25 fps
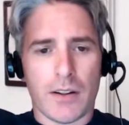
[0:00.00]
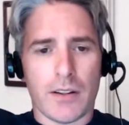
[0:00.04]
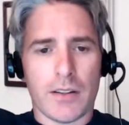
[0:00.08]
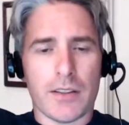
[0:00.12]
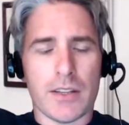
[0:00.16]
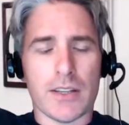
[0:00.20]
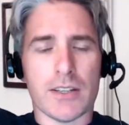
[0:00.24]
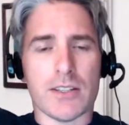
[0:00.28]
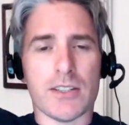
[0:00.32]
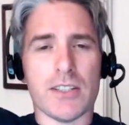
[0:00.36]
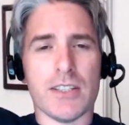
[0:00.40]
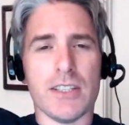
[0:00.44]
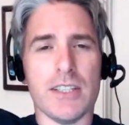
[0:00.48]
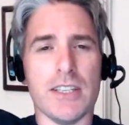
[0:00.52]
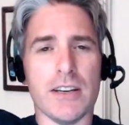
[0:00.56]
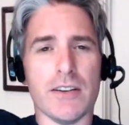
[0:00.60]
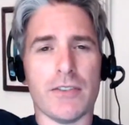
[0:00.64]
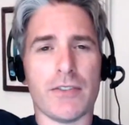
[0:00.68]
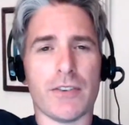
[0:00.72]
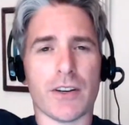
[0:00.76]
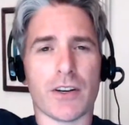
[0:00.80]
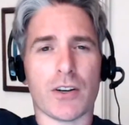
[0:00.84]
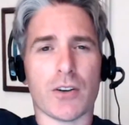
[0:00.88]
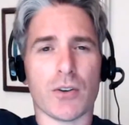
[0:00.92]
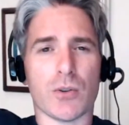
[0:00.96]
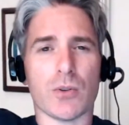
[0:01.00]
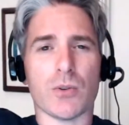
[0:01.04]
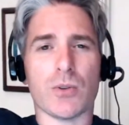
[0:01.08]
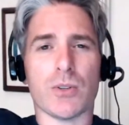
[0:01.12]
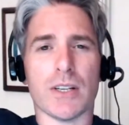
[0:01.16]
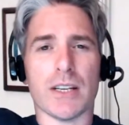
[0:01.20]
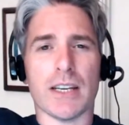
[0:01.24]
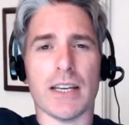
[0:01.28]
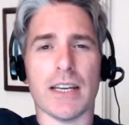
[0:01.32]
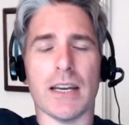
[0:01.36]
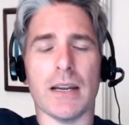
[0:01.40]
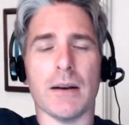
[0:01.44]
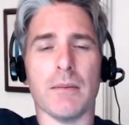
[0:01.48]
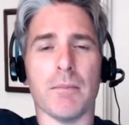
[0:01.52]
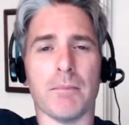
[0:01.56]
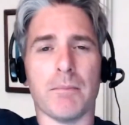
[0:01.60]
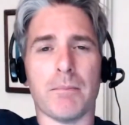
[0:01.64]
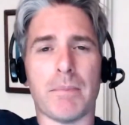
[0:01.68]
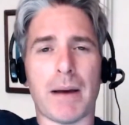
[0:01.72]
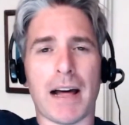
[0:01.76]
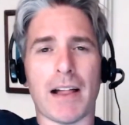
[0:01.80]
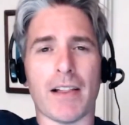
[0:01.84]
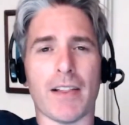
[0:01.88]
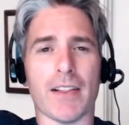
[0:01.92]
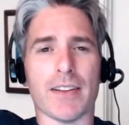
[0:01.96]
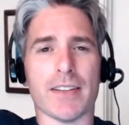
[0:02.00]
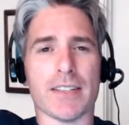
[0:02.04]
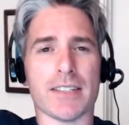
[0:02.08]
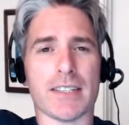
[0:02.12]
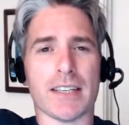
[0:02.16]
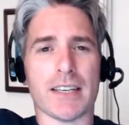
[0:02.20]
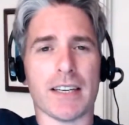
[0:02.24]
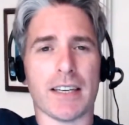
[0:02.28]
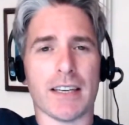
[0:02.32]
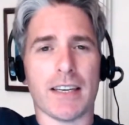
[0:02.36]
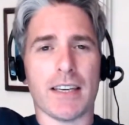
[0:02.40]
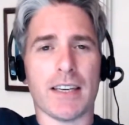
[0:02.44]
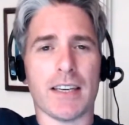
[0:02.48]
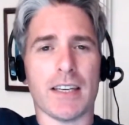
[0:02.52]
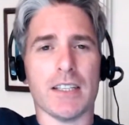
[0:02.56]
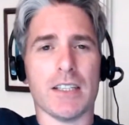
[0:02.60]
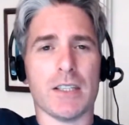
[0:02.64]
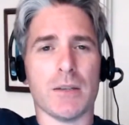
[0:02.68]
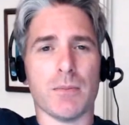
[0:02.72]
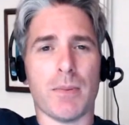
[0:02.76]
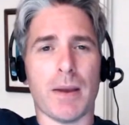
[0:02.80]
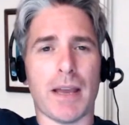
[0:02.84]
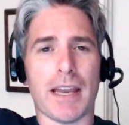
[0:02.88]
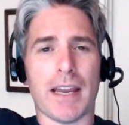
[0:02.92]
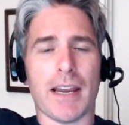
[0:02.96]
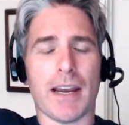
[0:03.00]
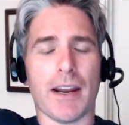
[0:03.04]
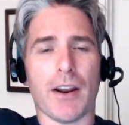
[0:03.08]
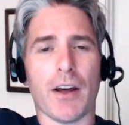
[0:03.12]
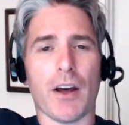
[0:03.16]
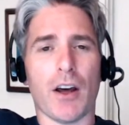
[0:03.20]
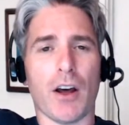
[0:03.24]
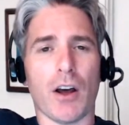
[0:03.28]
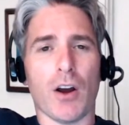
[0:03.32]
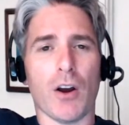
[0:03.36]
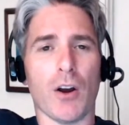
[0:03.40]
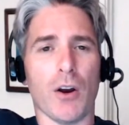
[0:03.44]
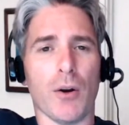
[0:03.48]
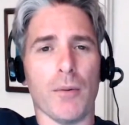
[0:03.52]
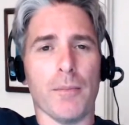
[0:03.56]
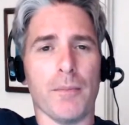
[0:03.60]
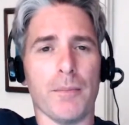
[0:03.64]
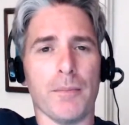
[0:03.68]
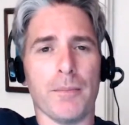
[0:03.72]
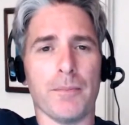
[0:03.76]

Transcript: This difficulty in balancing kids being at home.